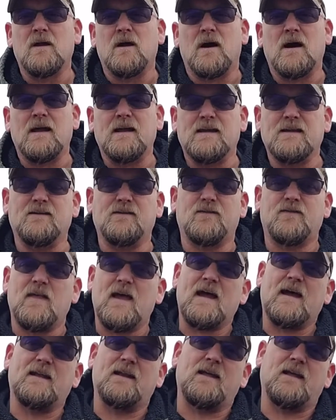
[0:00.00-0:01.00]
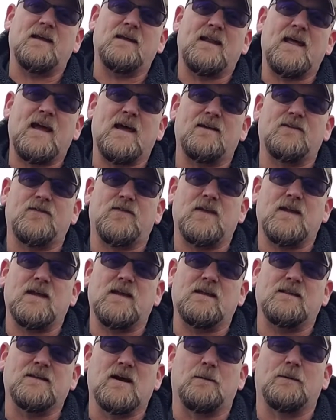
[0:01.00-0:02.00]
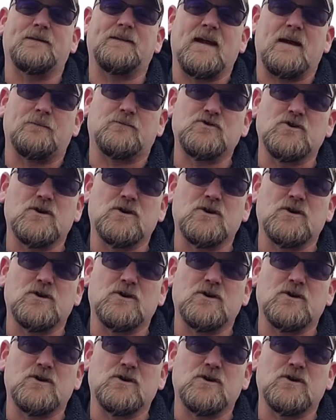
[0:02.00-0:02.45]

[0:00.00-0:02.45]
is that it has the double tap